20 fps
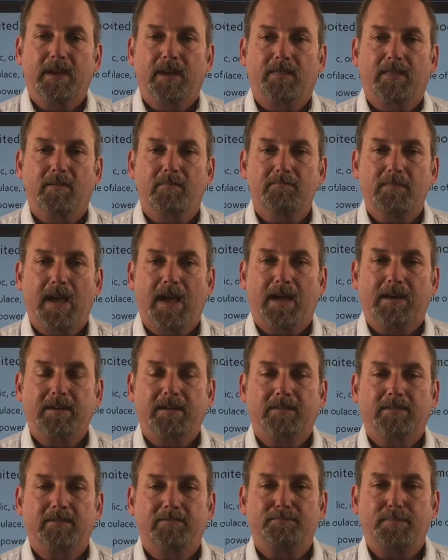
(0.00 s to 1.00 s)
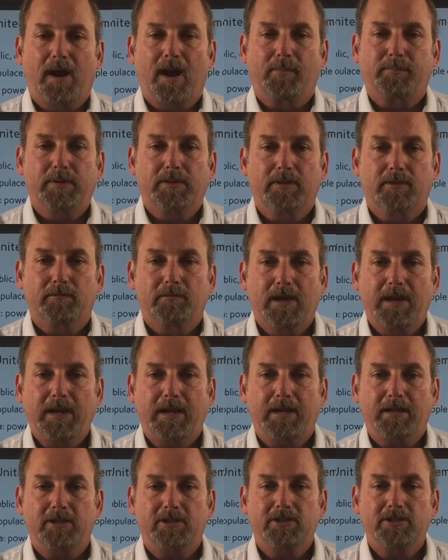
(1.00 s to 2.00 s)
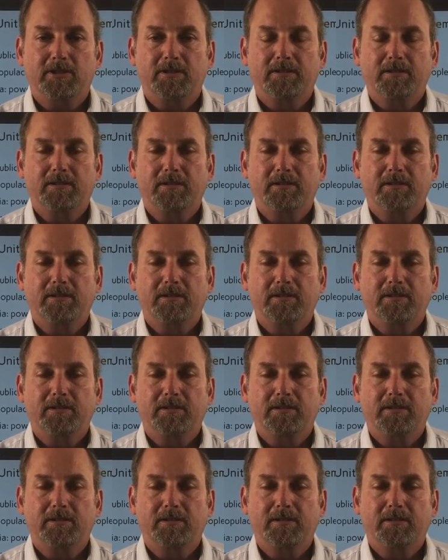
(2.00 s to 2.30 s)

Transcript: and the madness of popular rage.